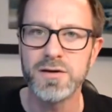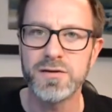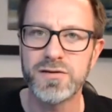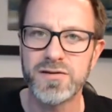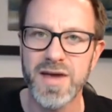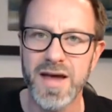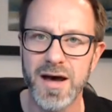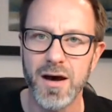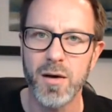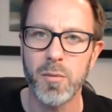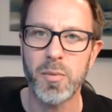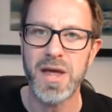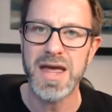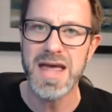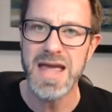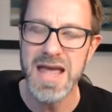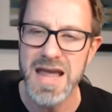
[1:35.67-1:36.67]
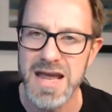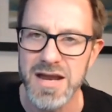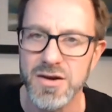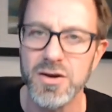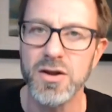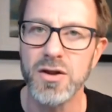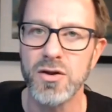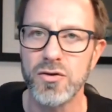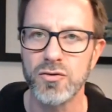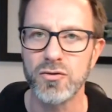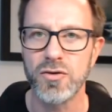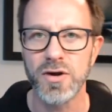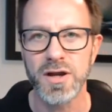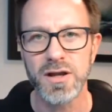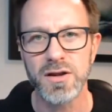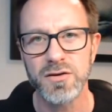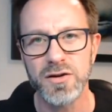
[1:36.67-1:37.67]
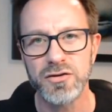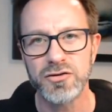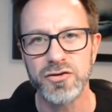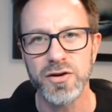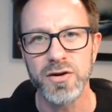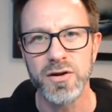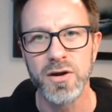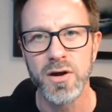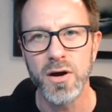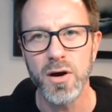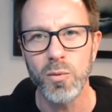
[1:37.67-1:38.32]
setup in the right condition.